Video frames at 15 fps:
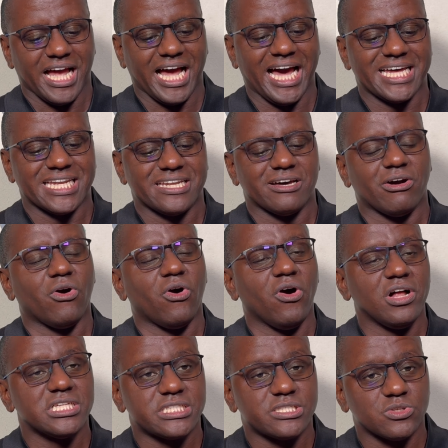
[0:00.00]
And
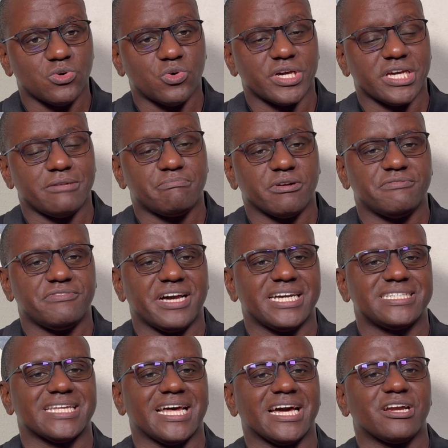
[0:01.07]
also it
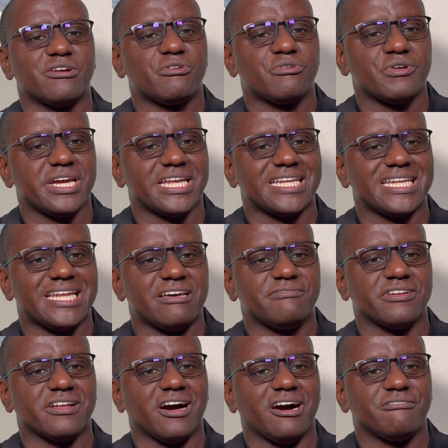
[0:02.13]
provides a great
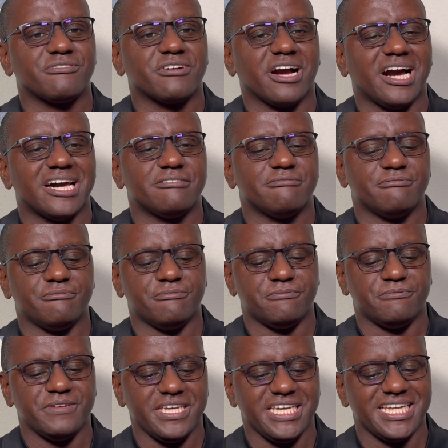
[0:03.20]
level of
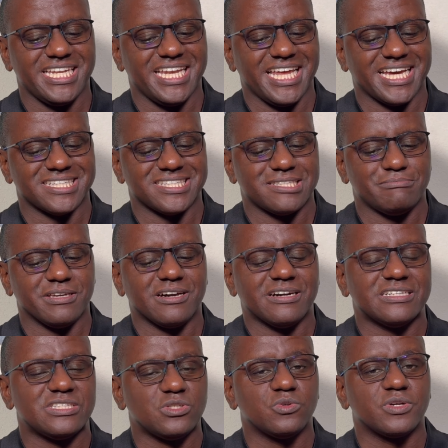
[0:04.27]
convenience
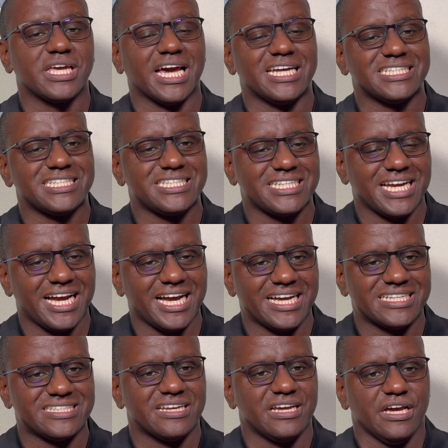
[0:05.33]
because you can
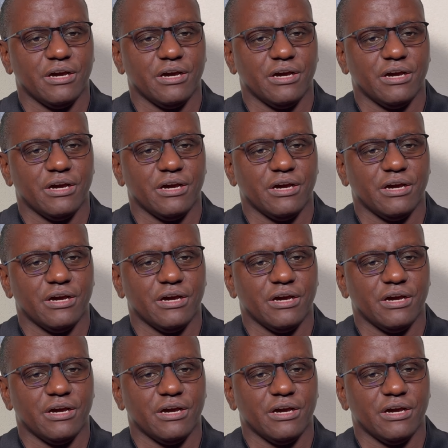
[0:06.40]
charge